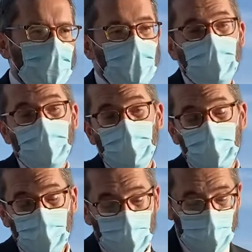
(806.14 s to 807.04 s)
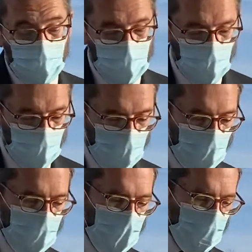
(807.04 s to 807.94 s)
figured he was Jewish, he wouldn't want to
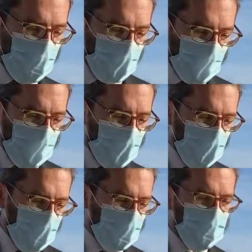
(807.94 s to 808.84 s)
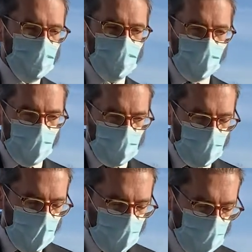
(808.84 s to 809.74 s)
come, or it was a little bit of a
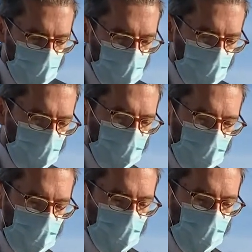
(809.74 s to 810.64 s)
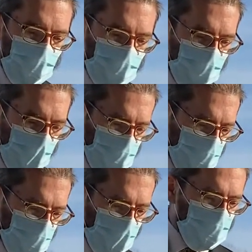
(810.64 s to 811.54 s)
negative feeling, you know, in the office,
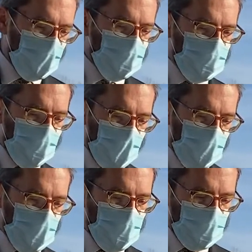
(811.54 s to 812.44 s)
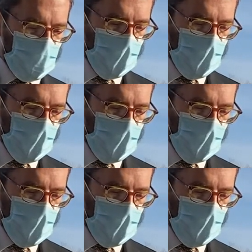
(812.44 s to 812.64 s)
perhaps an anti-Semitic feeling that they